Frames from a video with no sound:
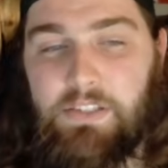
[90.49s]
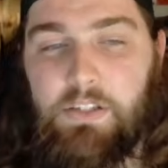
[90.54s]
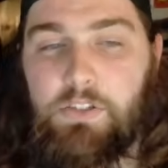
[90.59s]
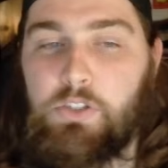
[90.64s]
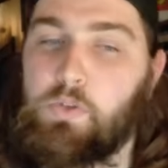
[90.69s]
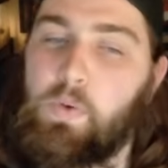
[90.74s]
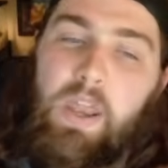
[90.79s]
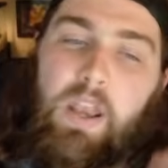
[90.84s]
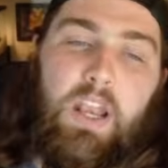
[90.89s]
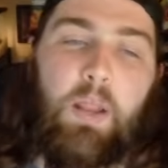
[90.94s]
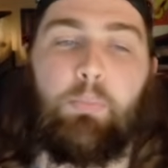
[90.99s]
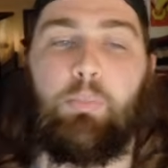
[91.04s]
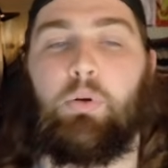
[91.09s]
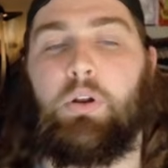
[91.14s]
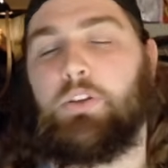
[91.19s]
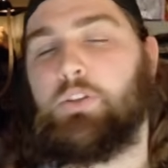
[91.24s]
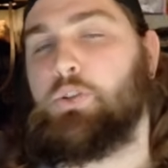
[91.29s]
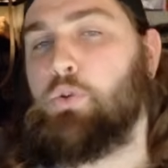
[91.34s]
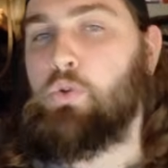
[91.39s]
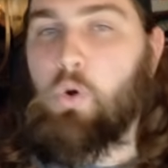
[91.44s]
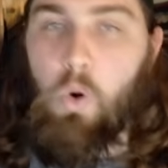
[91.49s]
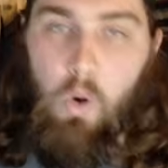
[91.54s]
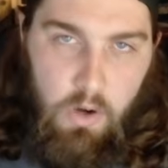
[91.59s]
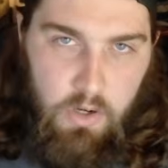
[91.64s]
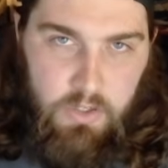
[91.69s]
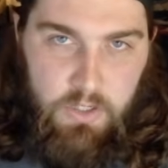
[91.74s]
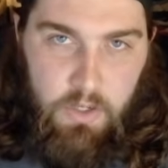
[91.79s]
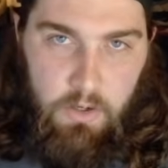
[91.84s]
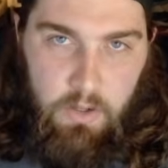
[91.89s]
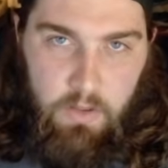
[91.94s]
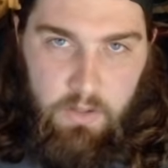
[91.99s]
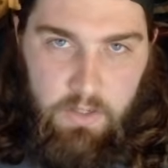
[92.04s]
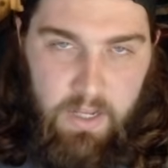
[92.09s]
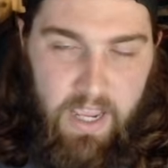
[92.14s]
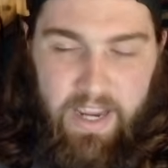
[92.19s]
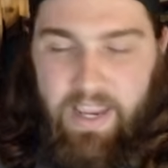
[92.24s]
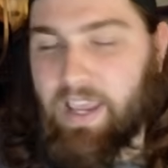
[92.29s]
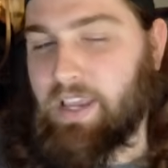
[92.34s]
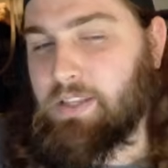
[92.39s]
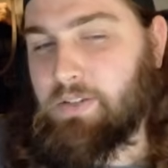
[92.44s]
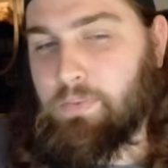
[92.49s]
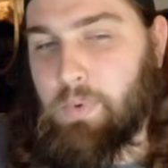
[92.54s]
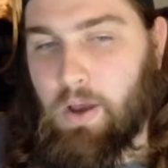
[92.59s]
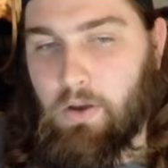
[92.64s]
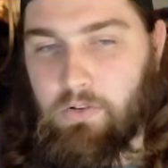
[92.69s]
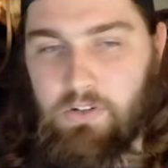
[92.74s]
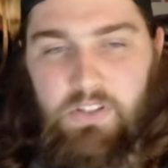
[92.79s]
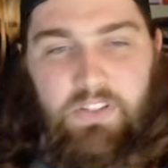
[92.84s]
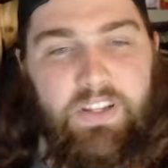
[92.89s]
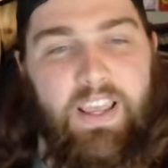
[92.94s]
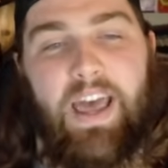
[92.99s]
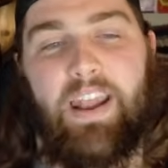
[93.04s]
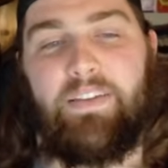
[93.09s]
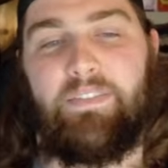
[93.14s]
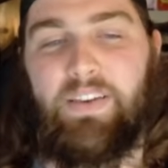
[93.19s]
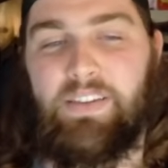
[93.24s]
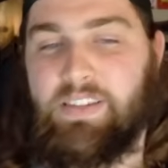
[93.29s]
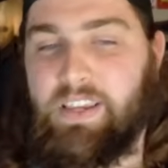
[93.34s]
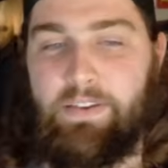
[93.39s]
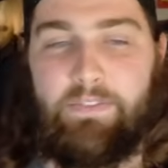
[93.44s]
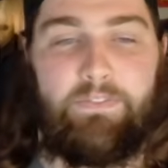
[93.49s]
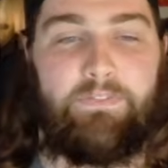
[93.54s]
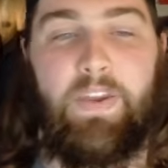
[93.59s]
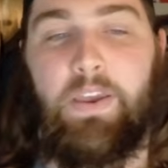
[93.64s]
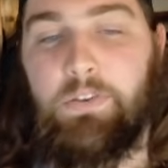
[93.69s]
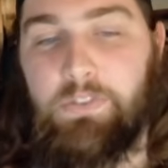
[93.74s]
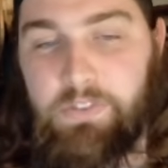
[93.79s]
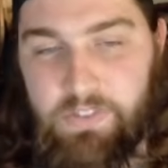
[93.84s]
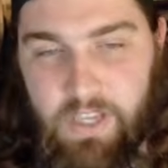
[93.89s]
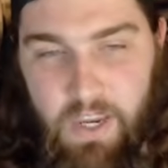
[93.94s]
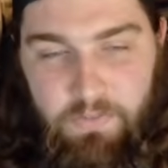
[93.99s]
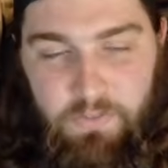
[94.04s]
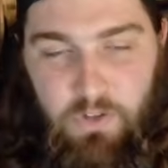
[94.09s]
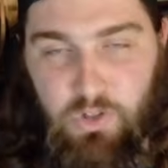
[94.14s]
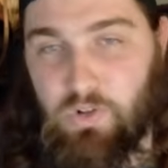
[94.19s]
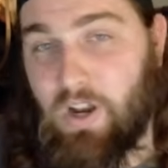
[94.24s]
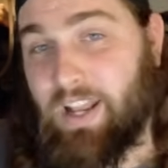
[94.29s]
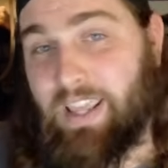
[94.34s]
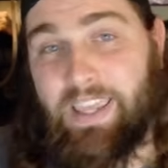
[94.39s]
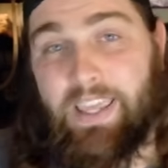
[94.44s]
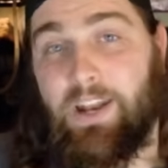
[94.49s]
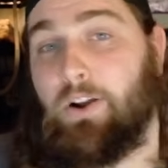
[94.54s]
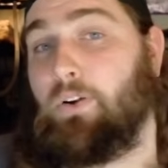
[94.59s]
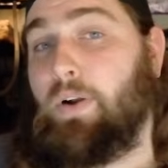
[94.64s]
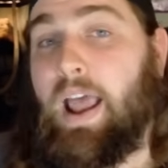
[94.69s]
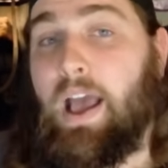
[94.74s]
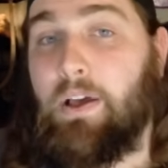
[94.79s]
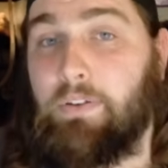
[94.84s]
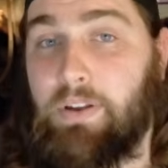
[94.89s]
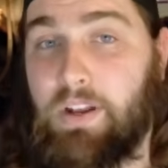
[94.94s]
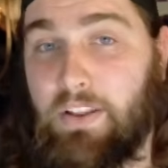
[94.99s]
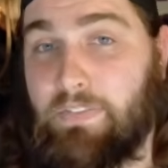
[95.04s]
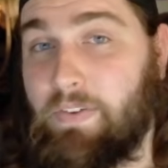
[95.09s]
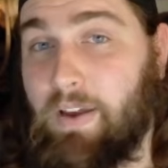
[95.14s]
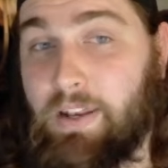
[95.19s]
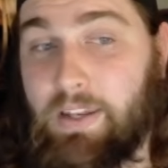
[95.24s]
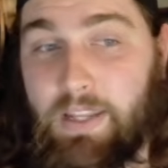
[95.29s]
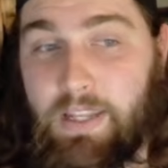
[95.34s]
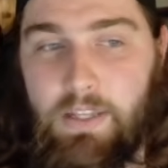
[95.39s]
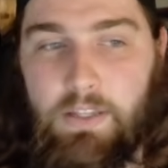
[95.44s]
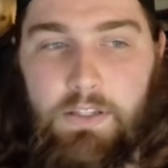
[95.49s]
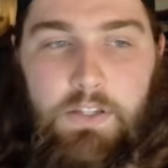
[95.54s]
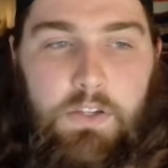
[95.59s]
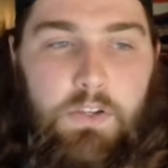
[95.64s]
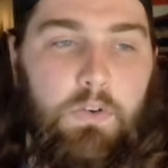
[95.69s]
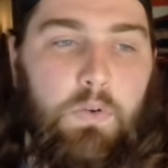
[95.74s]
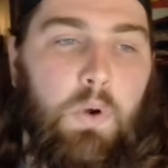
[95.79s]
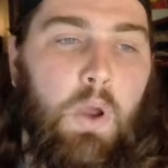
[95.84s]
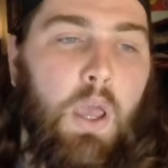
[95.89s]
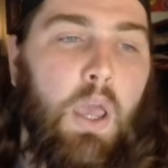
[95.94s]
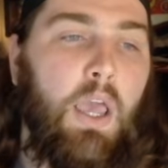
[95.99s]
So I ended up putting 2 Cornerstone in the deck as well, just kind of as like a fail-safe to try to get around it if I needed to.